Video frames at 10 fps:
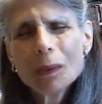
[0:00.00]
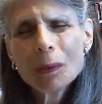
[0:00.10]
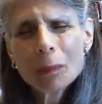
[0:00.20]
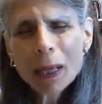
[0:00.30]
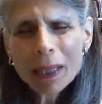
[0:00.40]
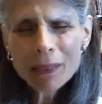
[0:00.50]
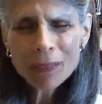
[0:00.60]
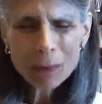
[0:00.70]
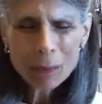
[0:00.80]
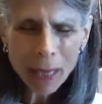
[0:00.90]
We might
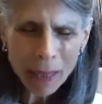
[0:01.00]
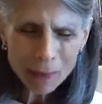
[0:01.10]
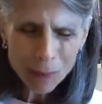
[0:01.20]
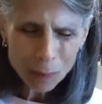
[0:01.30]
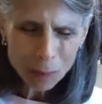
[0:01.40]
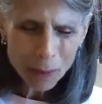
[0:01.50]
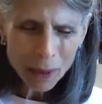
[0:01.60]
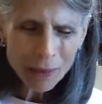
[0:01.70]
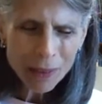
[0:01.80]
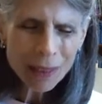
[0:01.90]
even imagine
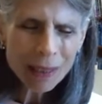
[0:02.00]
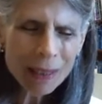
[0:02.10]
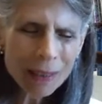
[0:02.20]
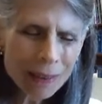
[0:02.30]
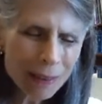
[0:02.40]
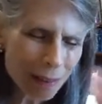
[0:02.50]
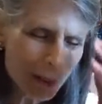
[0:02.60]
breathing in